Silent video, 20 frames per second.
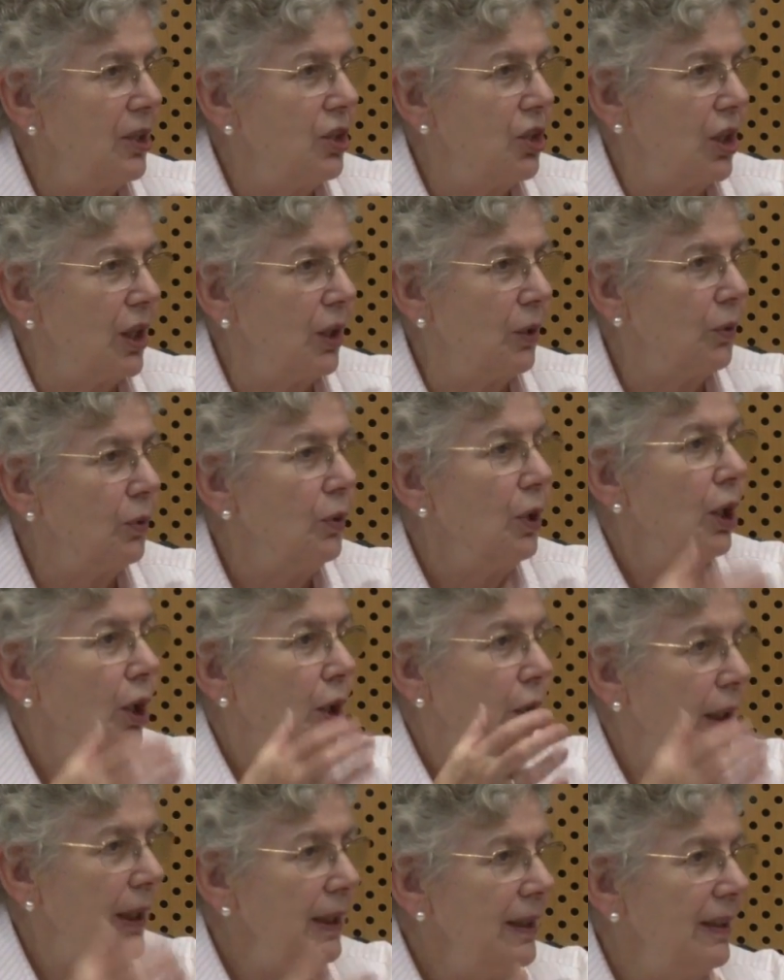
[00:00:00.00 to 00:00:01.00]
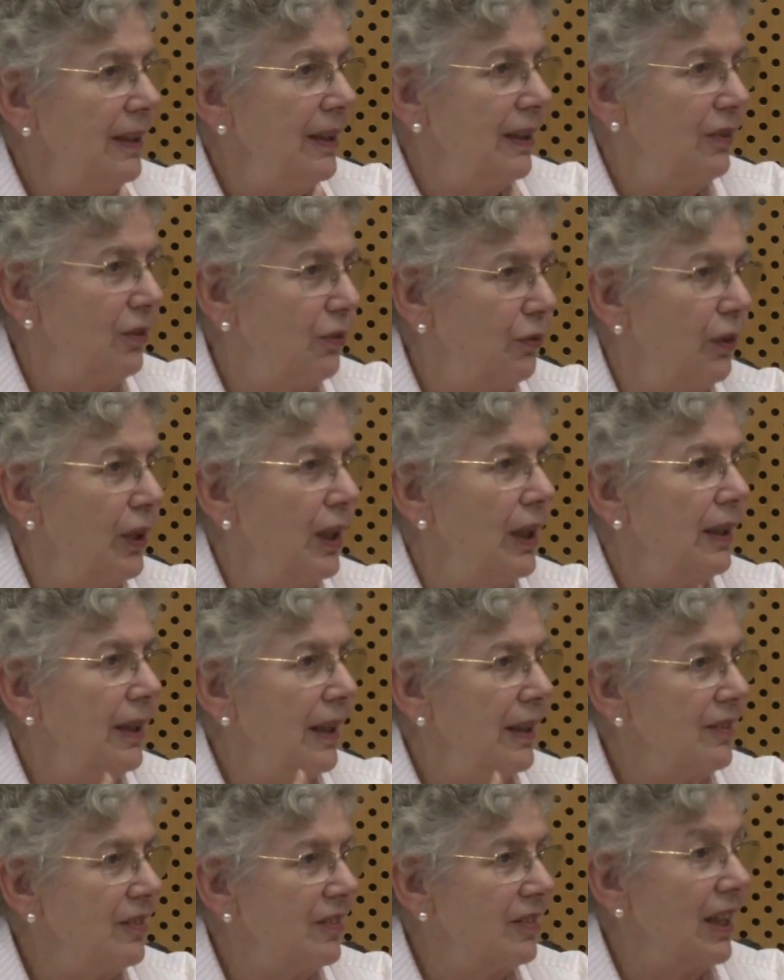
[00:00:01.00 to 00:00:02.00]
NGO in this field
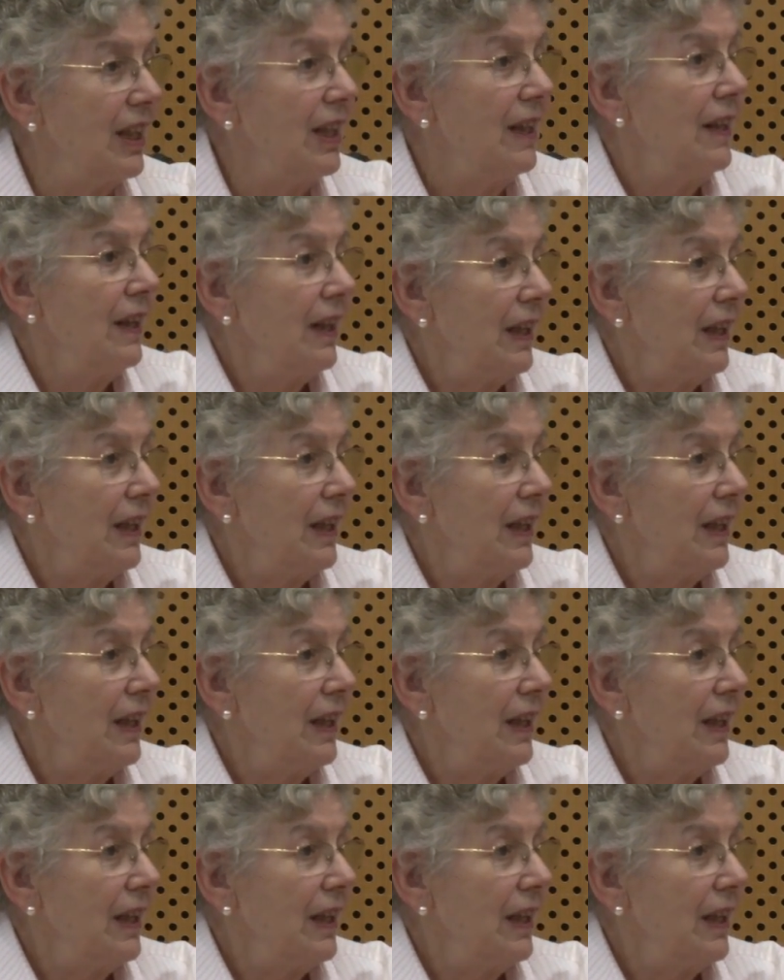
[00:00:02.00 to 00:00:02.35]
and say,